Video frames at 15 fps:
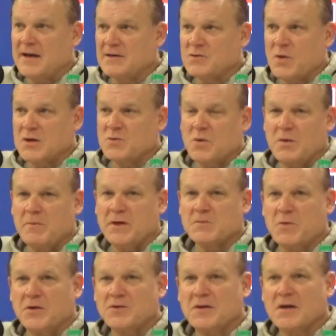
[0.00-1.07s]
That's why he's one of the best
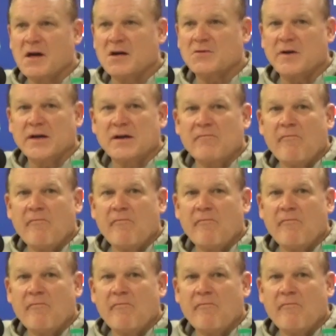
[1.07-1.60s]
players in the country.